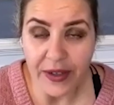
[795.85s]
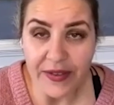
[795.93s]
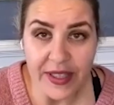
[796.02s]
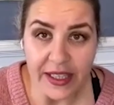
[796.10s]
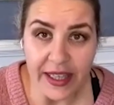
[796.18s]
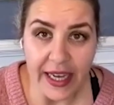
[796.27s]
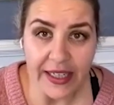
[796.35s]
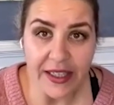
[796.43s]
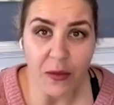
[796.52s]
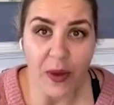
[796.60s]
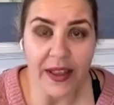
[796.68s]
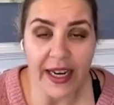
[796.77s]
We've
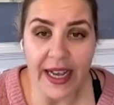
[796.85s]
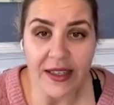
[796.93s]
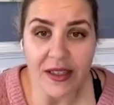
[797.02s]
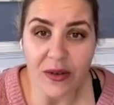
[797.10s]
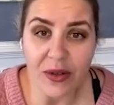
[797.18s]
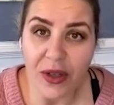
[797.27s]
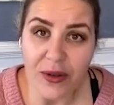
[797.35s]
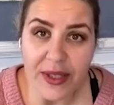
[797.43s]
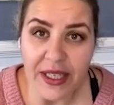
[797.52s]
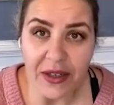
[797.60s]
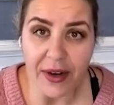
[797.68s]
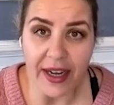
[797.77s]
selected one that has no
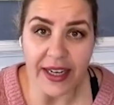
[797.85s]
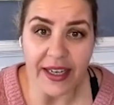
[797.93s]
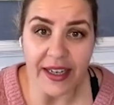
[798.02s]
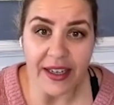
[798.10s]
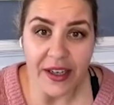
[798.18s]
closing credit.